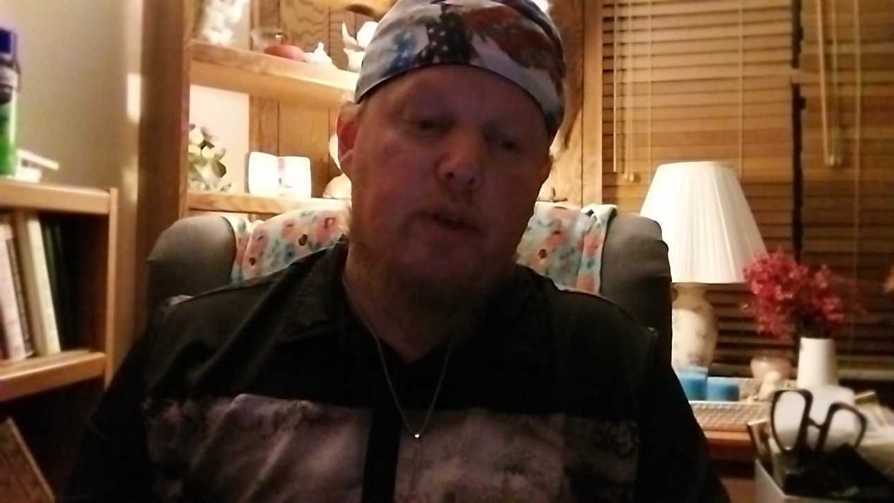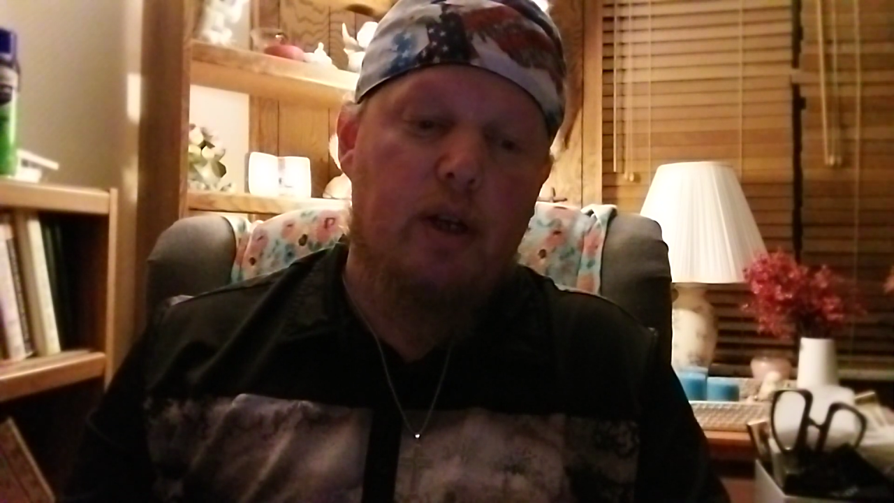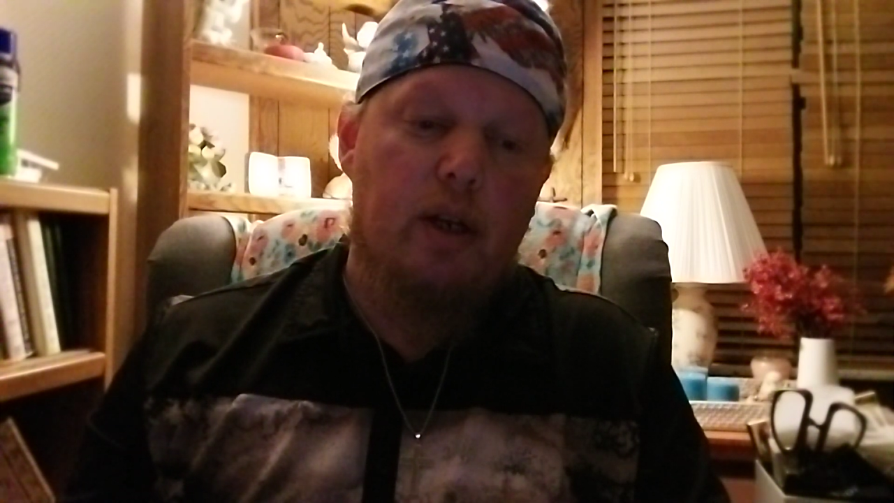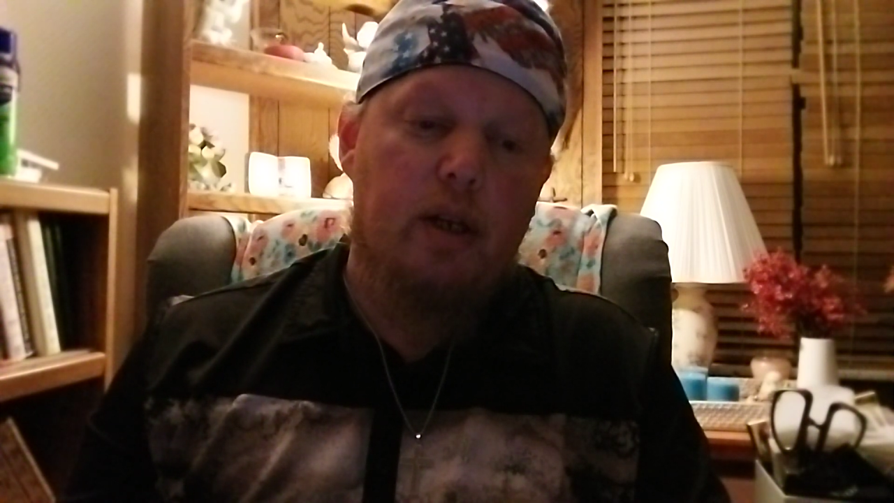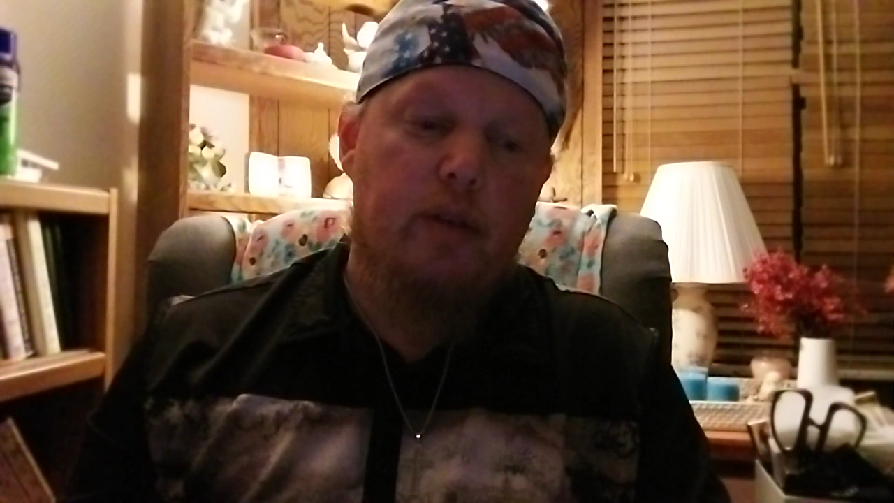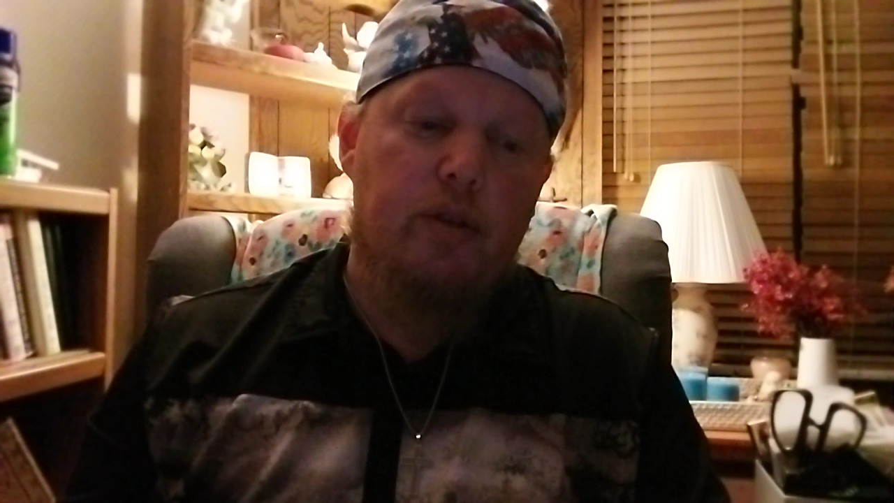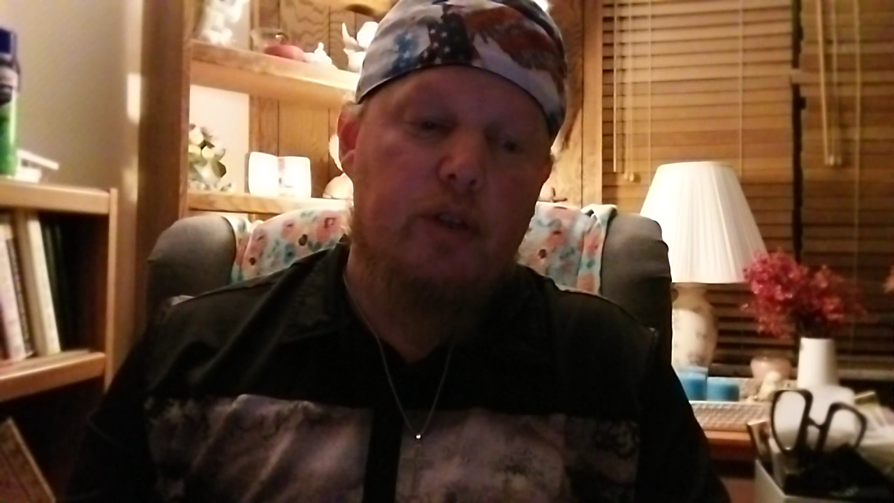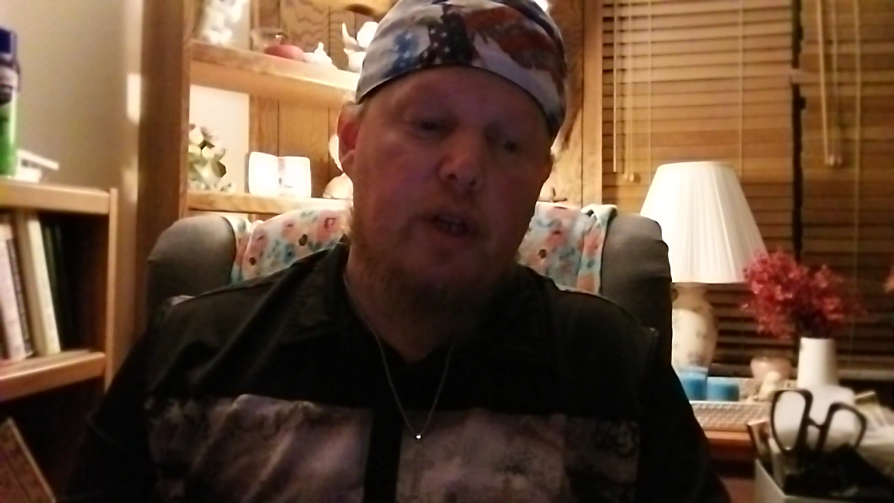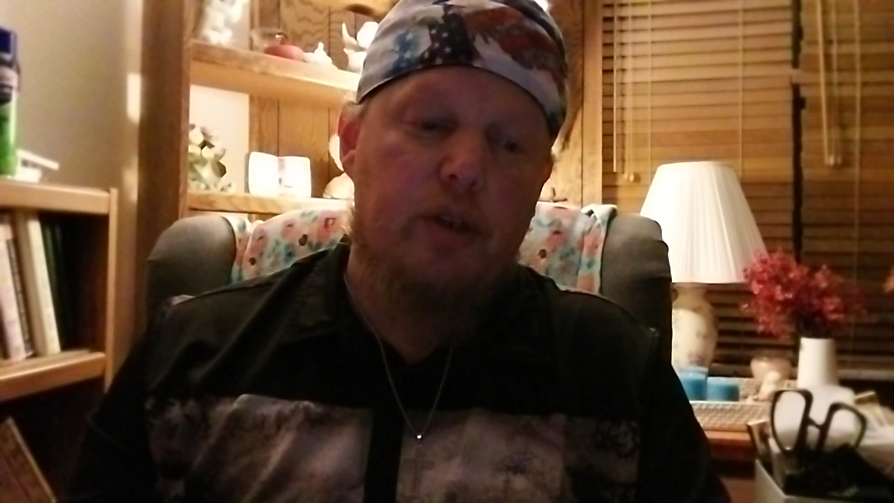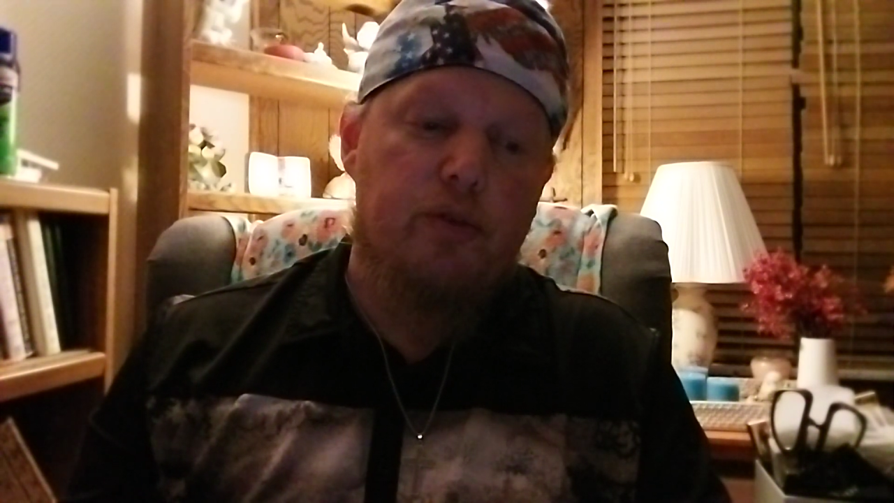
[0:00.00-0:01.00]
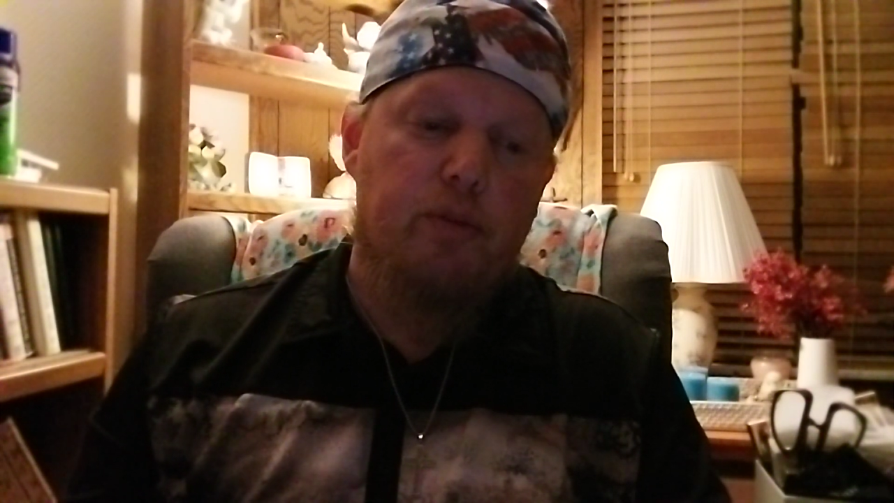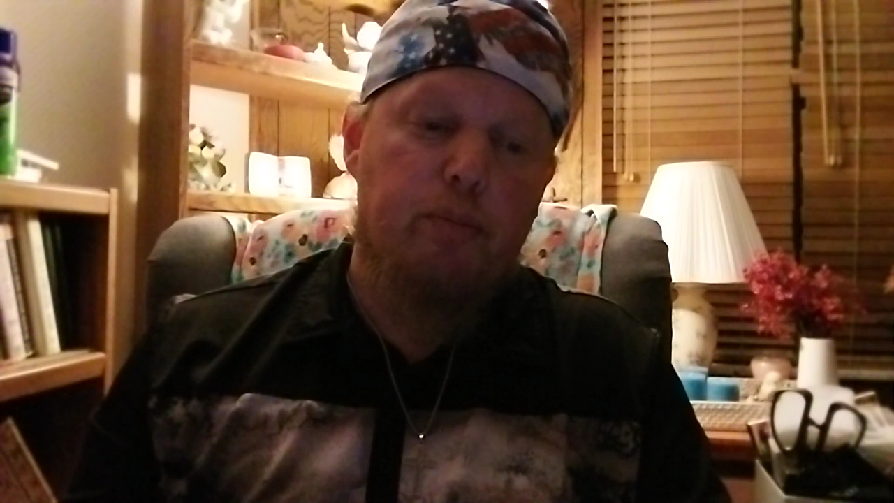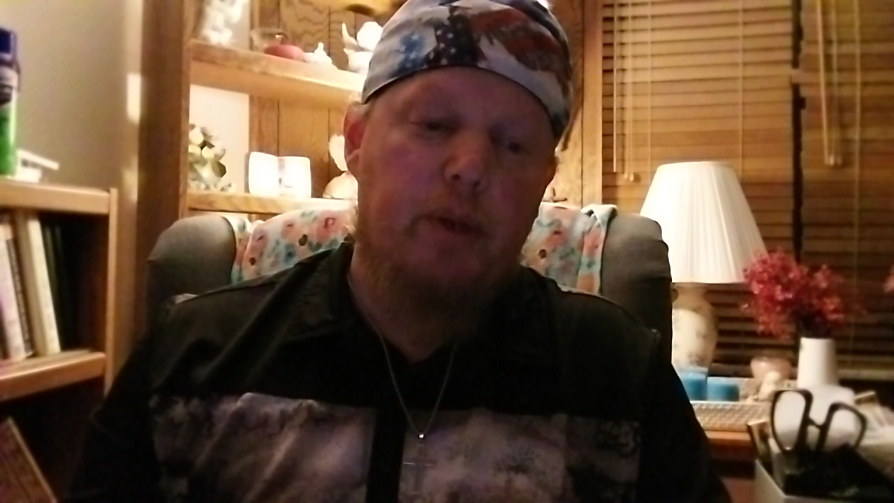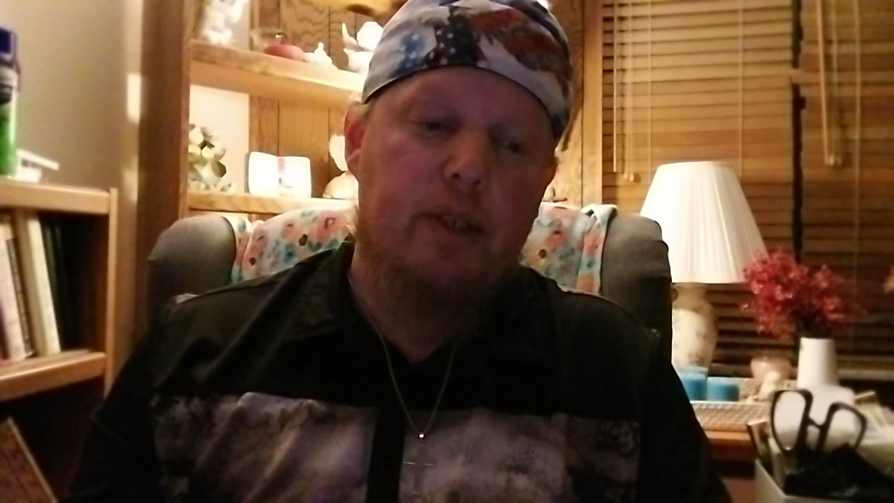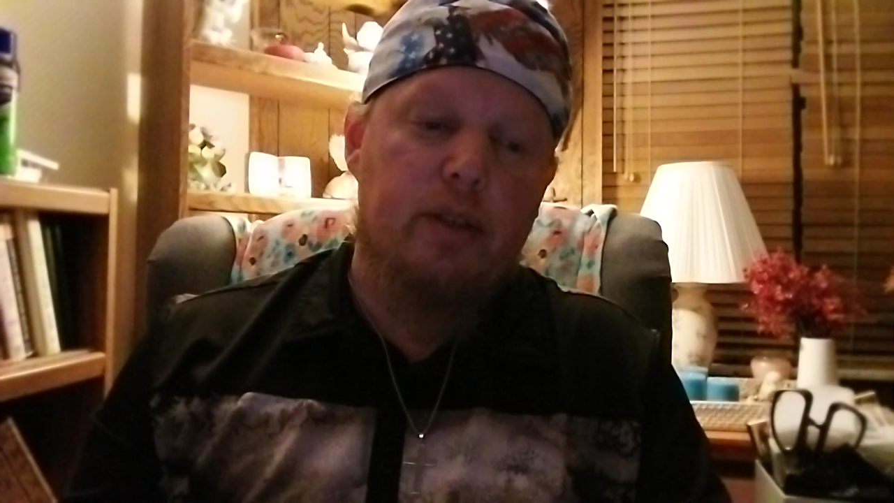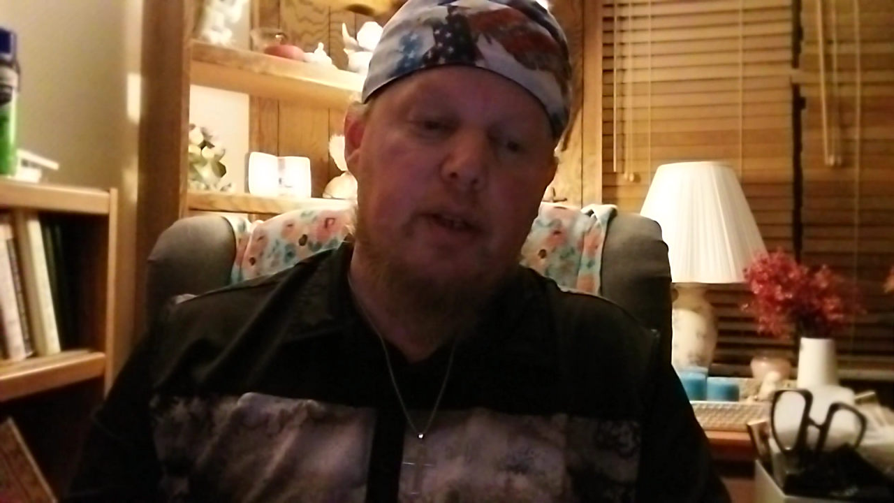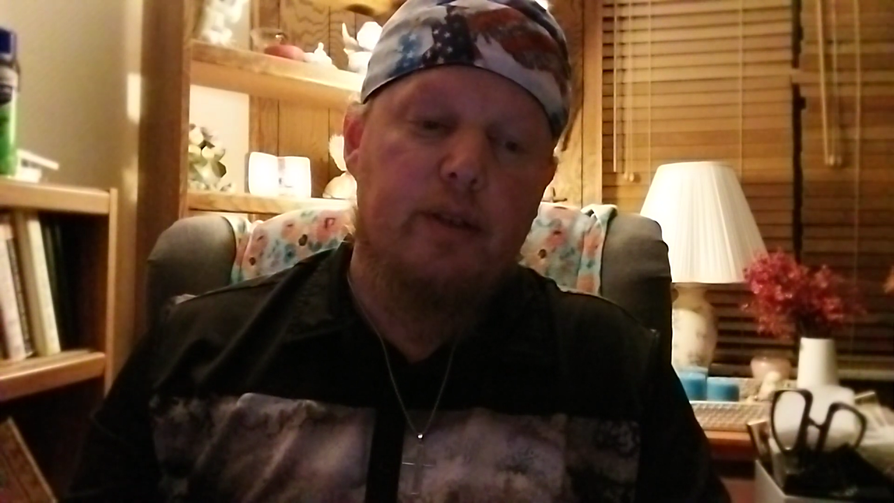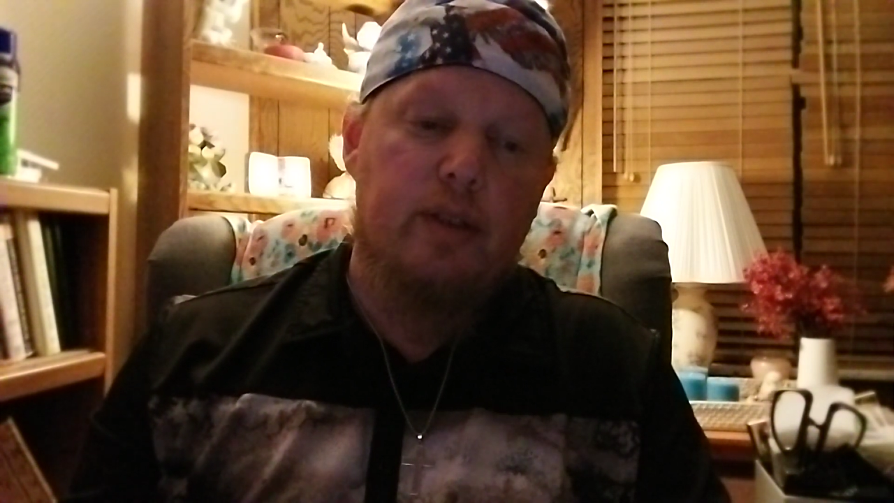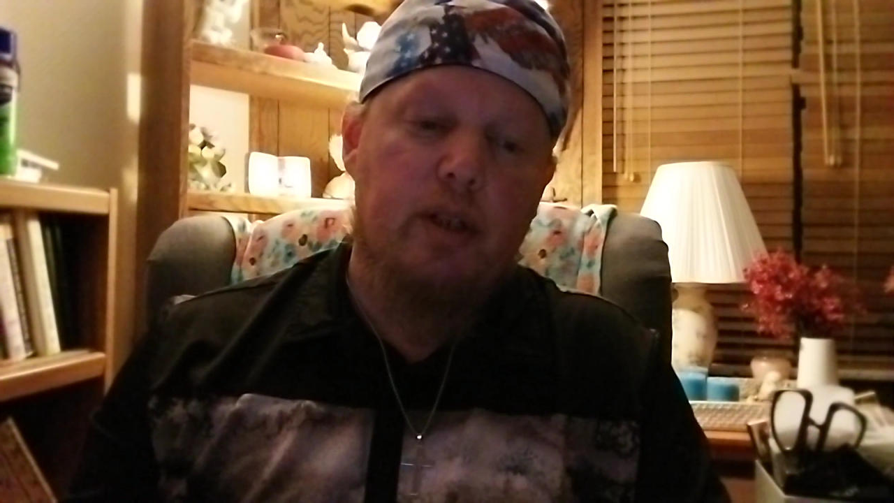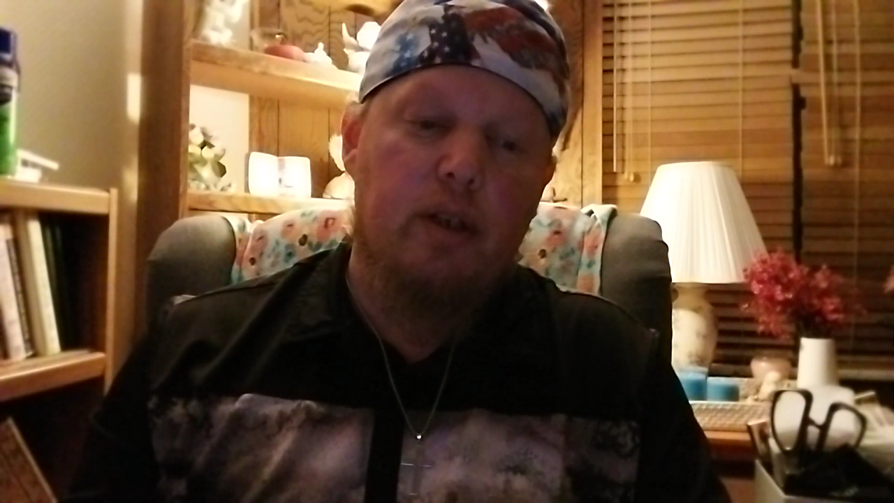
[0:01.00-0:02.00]
cognitive changes from baseline
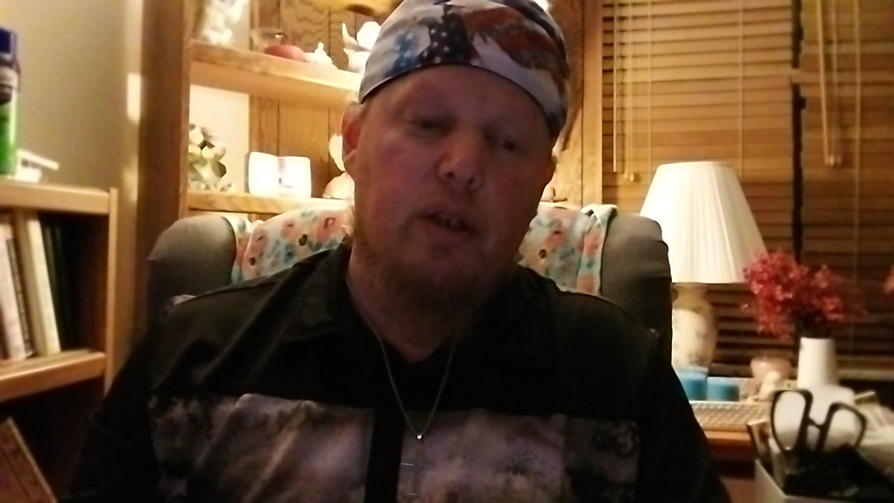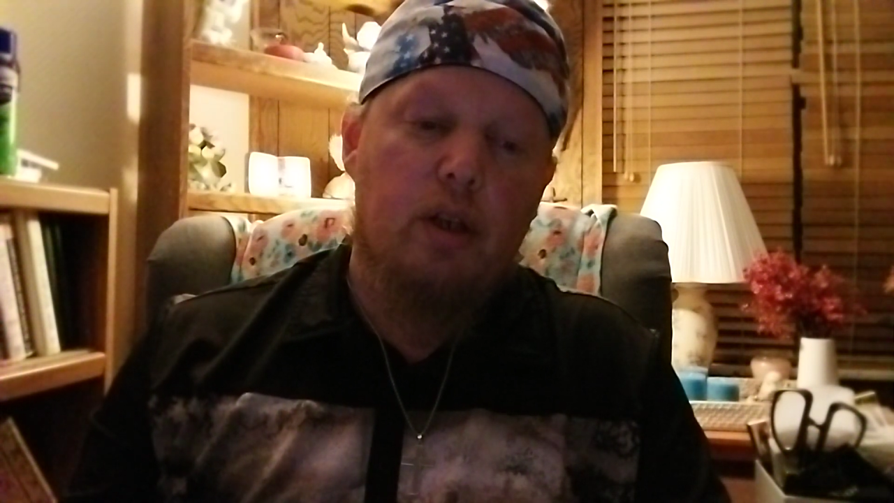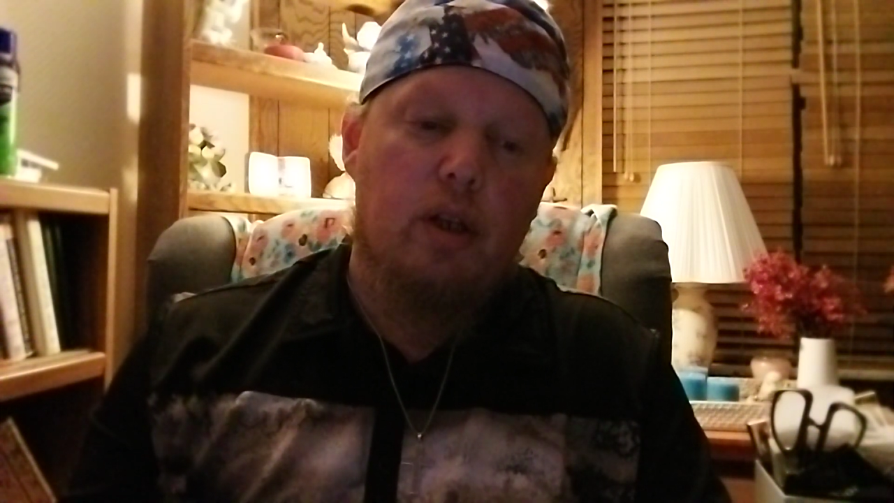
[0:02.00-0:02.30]
seen in